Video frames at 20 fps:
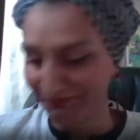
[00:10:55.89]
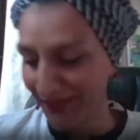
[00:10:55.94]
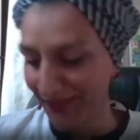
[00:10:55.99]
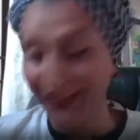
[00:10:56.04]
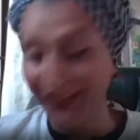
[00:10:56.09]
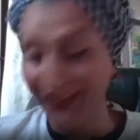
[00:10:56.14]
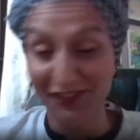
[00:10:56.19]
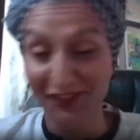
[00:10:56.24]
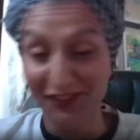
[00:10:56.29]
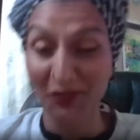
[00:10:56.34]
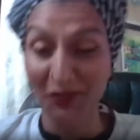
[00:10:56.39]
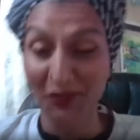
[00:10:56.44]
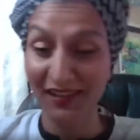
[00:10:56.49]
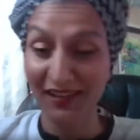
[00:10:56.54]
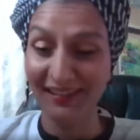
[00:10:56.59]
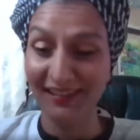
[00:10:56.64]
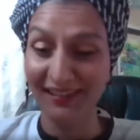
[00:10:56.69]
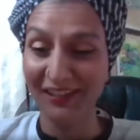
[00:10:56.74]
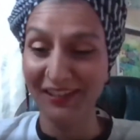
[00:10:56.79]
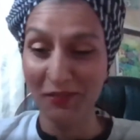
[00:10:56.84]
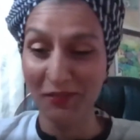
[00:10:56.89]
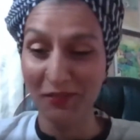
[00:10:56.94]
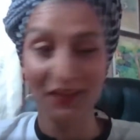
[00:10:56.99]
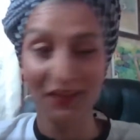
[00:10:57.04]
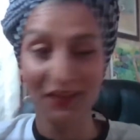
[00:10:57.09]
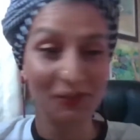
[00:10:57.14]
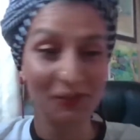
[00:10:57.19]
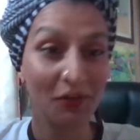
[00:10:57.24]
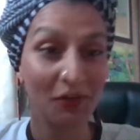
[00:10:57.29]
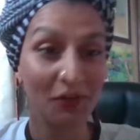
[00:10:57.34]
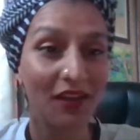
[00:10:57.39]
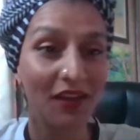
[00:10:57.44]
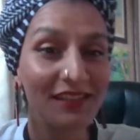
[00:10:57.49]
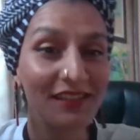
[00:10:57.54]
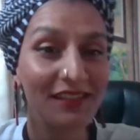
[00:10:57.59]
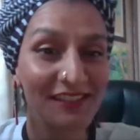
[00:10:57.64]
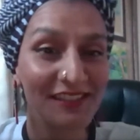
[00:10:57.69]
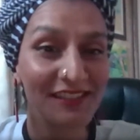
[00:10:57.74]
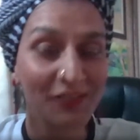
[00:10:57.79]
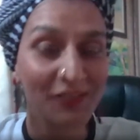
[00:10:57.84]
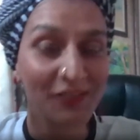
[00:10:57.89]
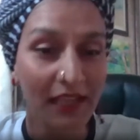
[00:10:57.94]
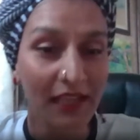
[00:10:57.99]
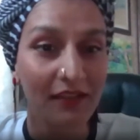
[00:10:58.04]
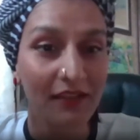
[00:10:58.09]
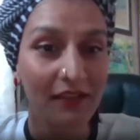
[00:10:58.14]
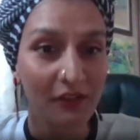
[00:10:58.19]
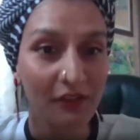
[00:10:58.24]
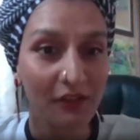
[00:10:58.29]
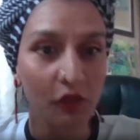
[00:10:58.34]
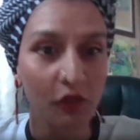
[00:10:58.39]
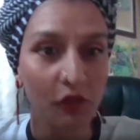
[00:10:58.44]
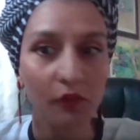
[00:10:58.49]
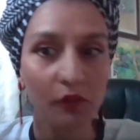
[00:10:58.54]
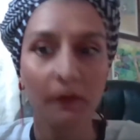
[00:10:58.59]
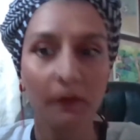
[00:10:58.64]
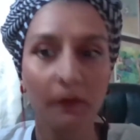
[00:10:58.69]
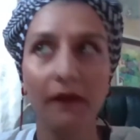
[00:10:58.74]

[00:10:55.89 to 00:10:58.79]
i enjoy it a little bit to be honest to like you know